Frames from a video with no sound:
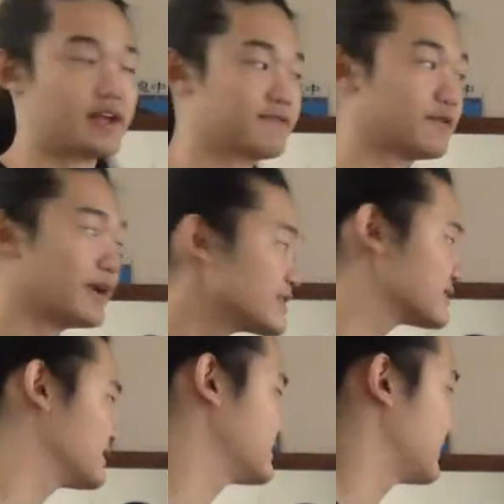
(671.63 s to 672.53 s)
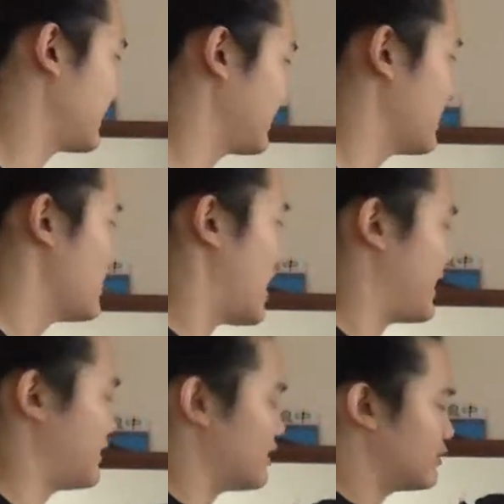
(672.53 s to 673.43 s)
Like for instance, like
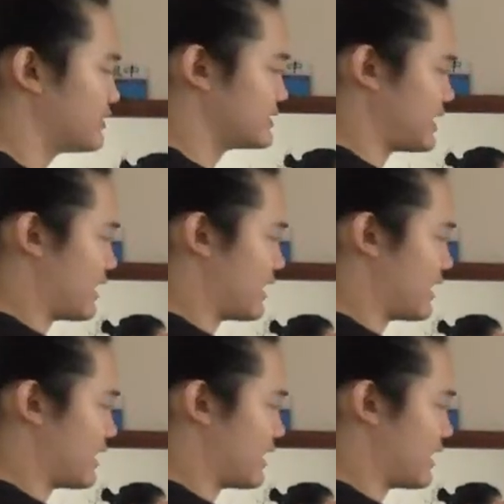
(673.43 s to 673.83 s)
I know this